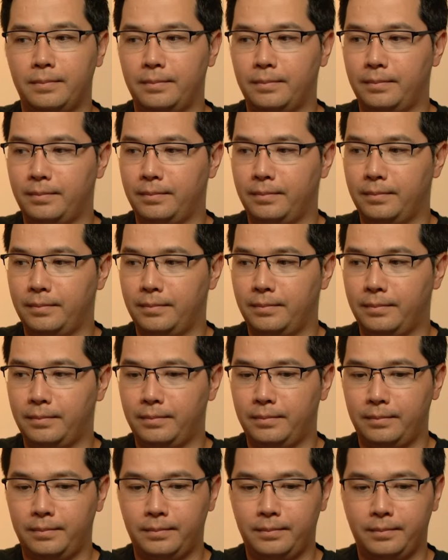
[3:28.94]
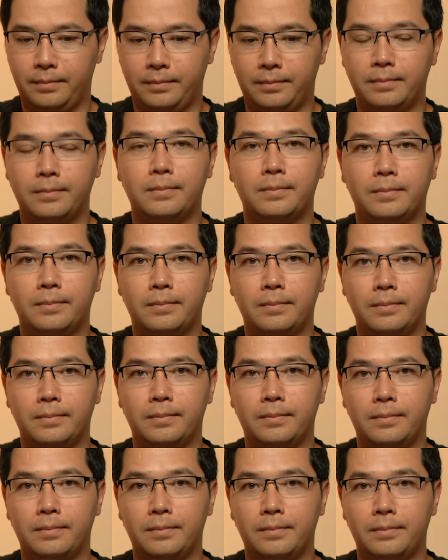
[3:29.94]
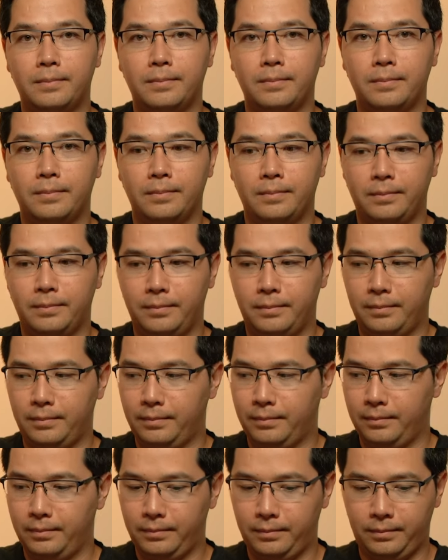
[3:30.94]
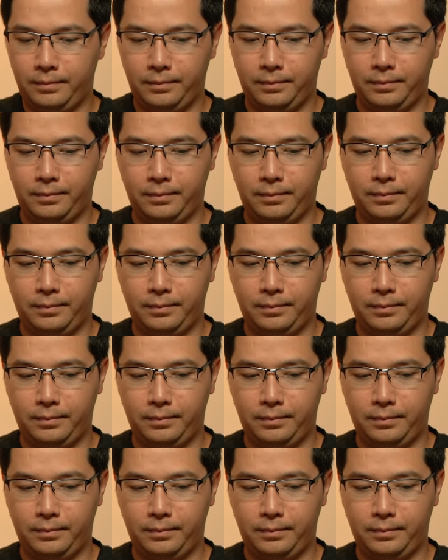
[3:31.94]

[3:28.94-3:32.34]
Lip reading: No words are spoken by the person on screen.